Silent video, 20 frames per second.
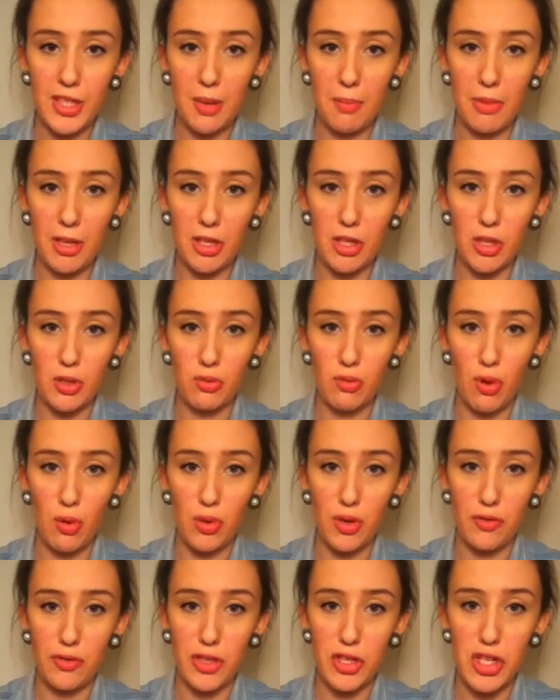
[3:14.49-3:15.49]
Something's just
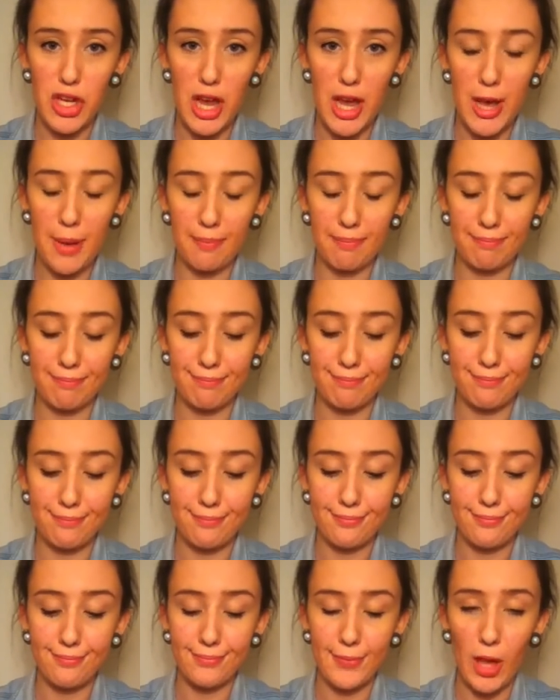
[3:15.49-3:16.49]
rolled off the chair.
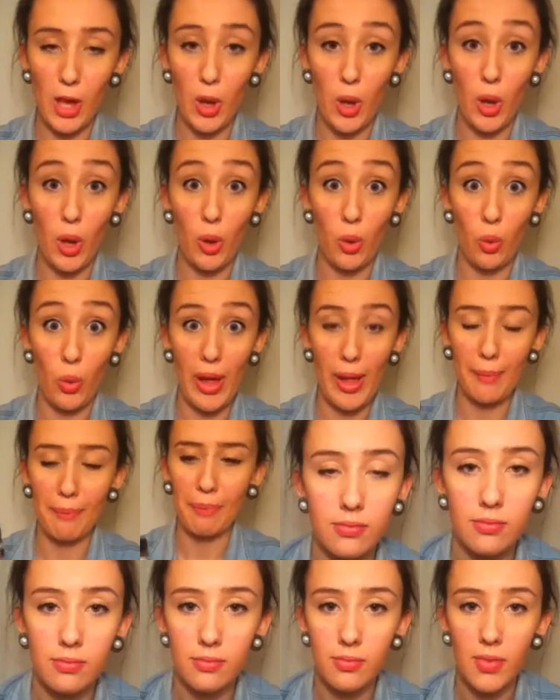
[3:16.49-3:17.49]
Oh well.
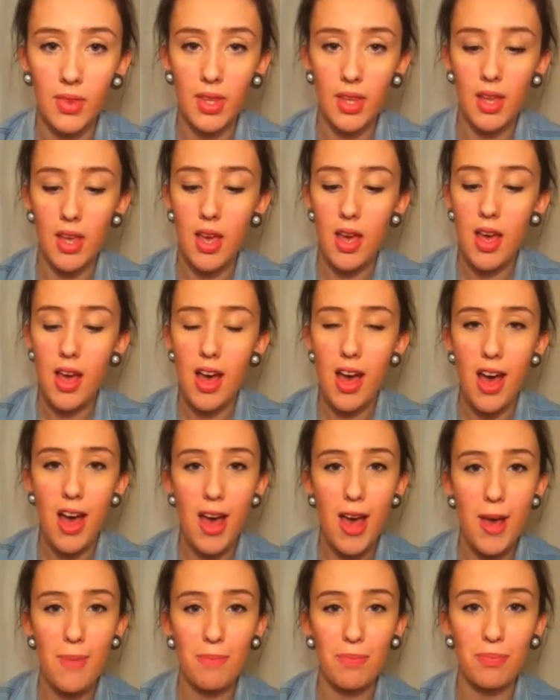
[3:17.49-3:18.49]

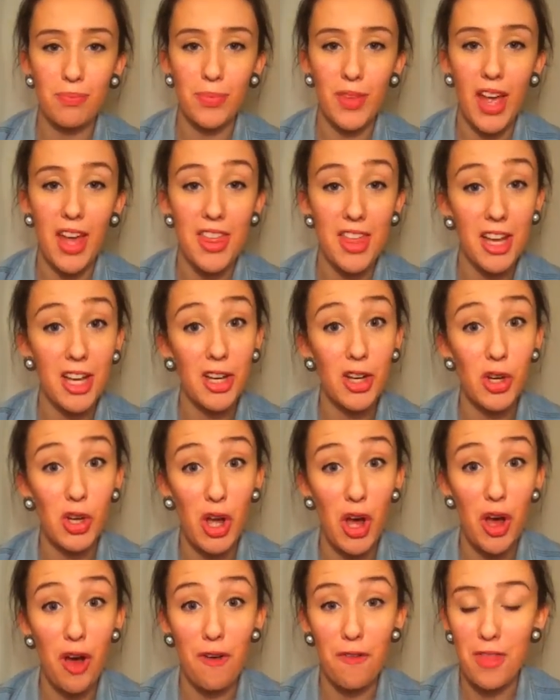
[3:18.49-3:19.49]
Um, I think I
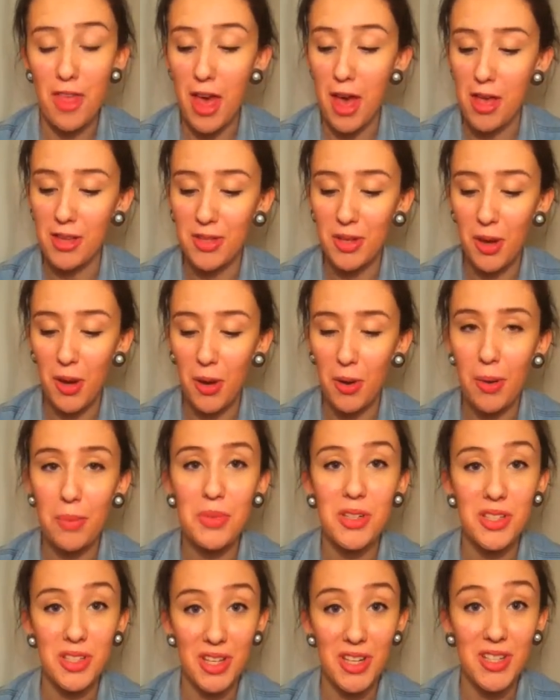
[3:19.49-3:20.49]
got cut off there, so
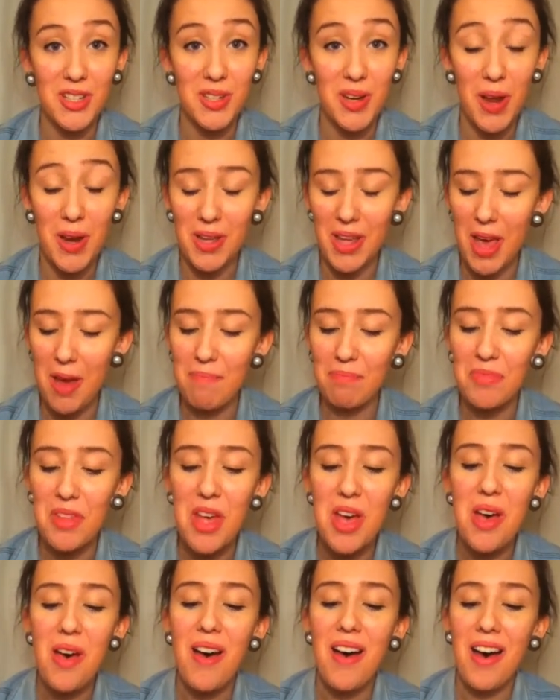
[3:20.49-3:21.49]
I'm just going to start again.
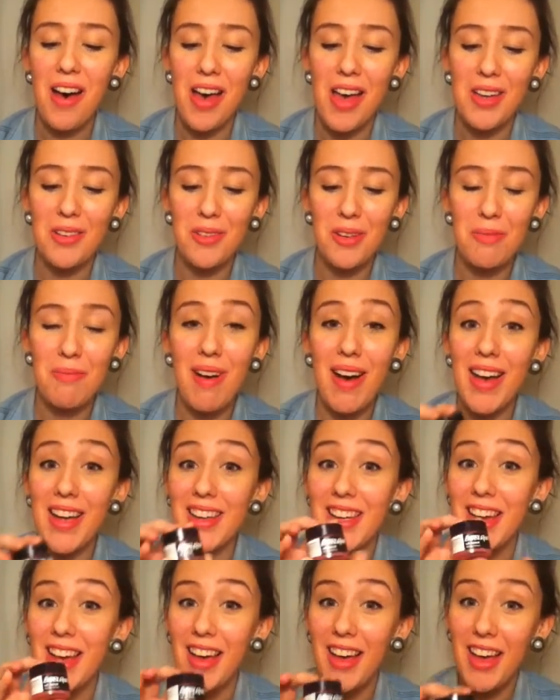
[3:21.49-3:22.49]
I've got
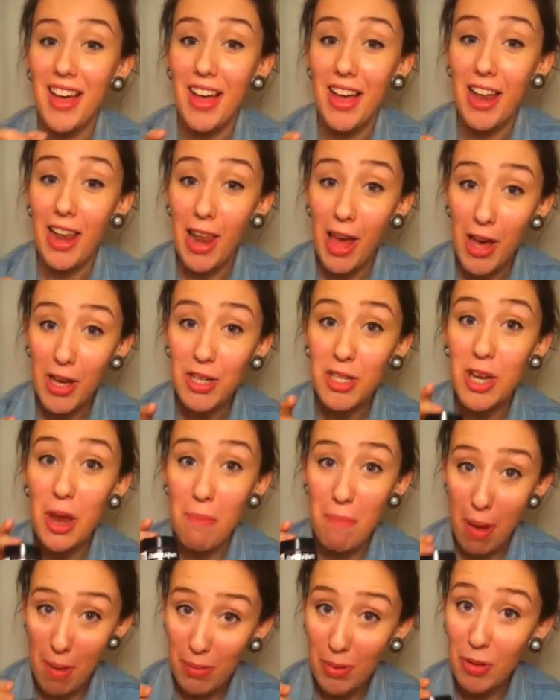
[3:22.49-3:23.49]
my Lush
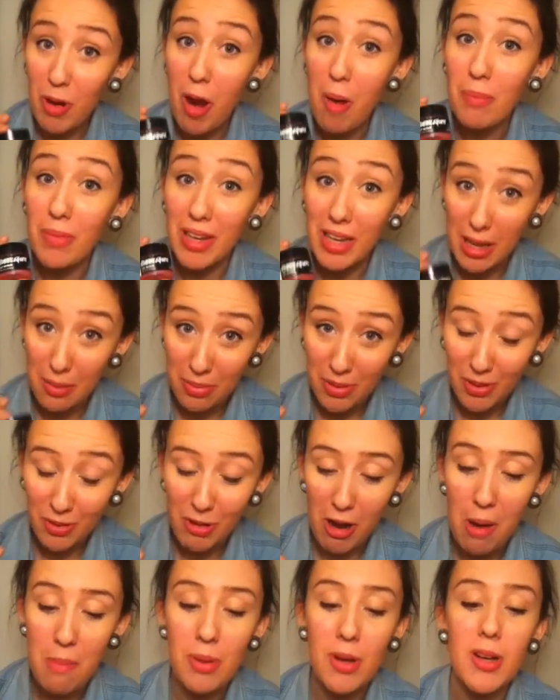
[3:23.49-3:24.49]
Bubblegum Lip
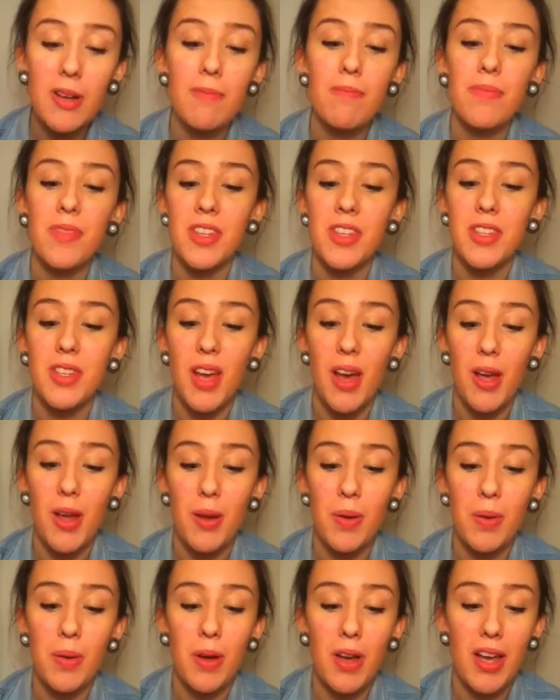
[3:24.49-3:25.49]
Scrub.
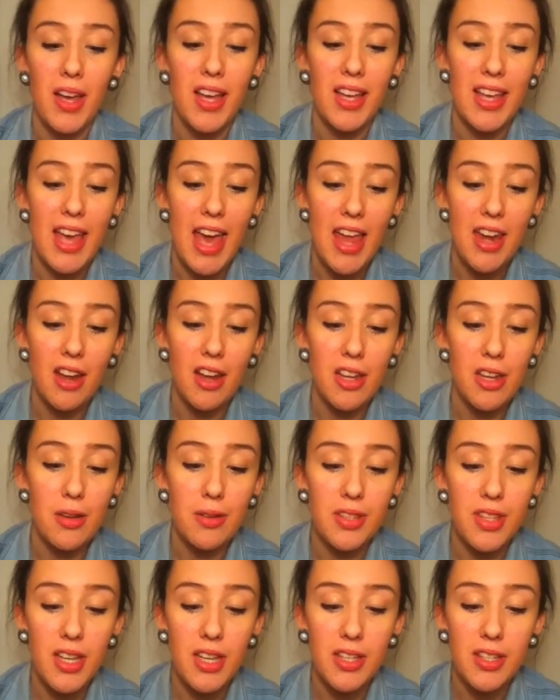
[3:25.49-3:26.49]
So again, I
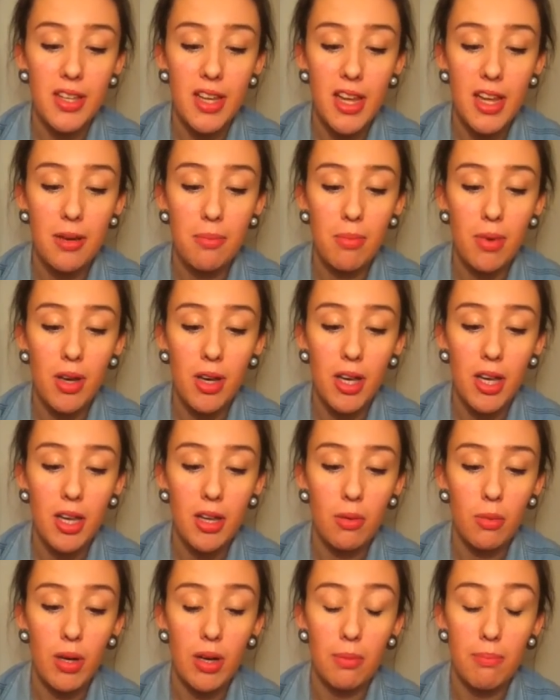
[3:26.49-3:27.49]
use this in
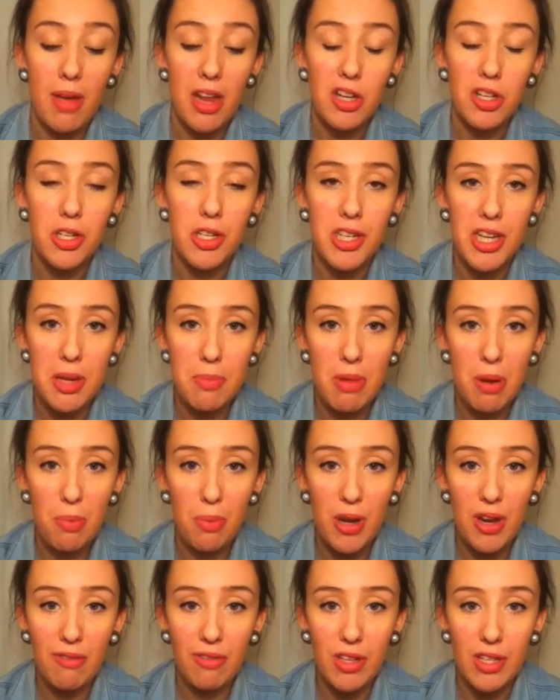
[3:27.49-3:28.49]
my, well, mentioned it in my
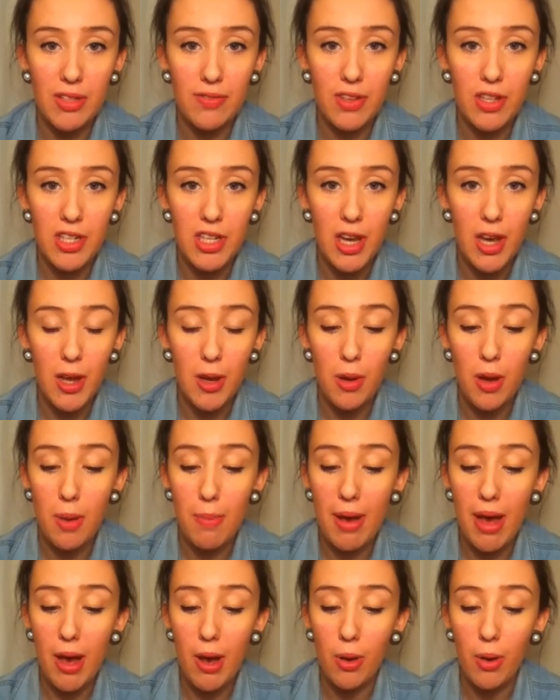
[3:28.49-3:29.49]
previous video
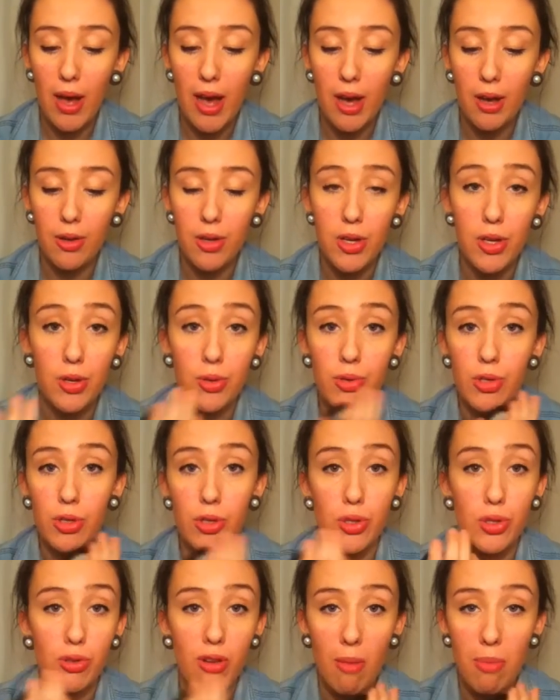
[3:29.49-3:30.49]
about how you
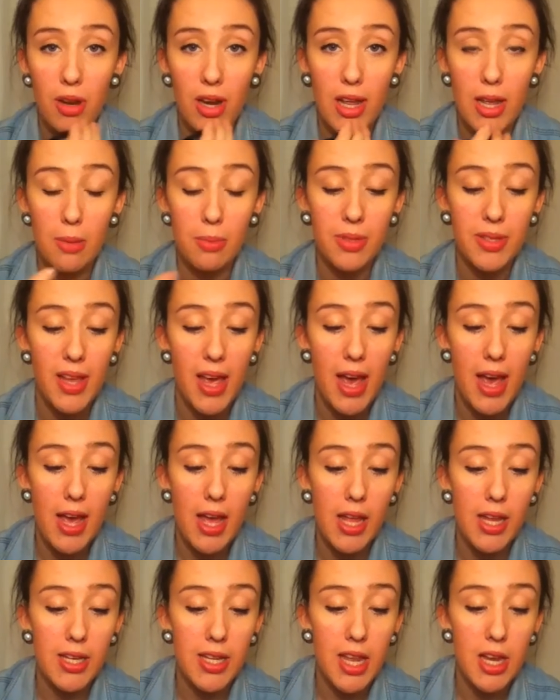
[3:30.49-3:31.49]
just scrub your lips
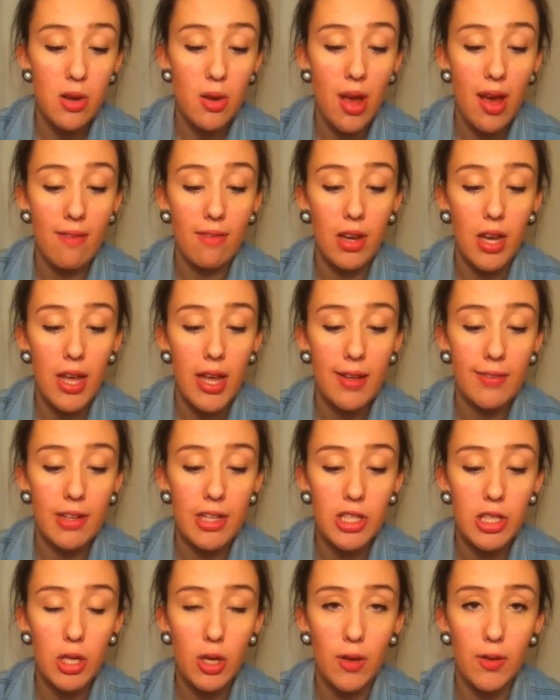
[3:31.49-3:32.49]
and then you have
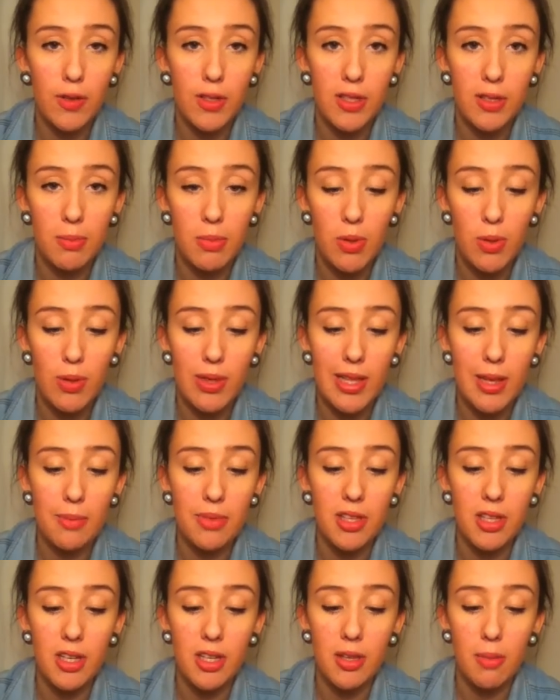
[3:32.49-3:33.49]
lovely soft smooth
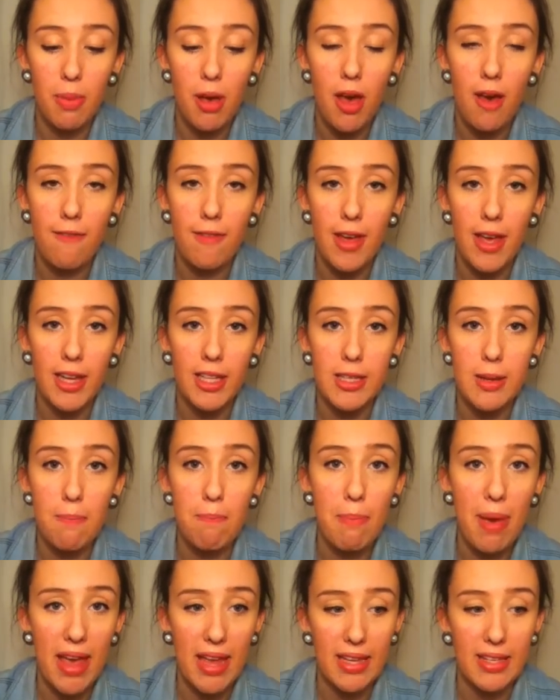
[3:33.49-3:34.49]
lips, and it's a perfect
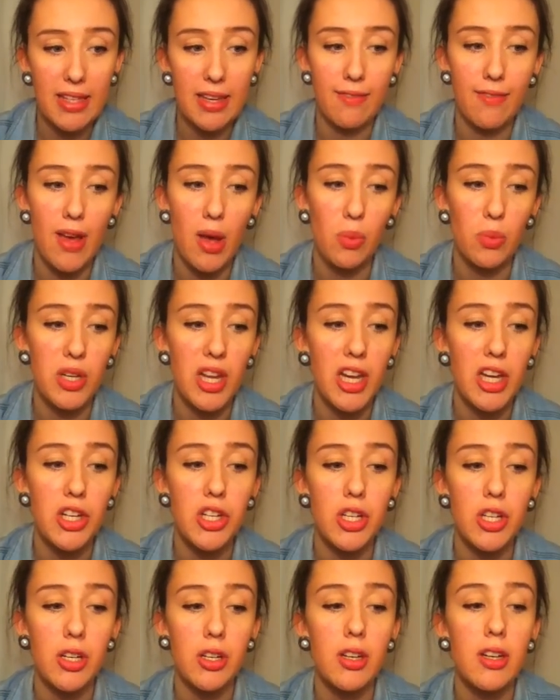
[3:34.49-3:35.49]
base and a
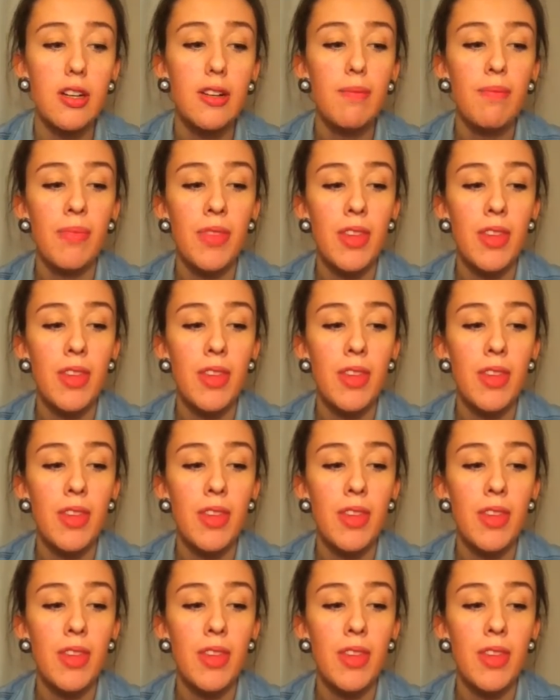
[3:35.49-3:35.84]
foundation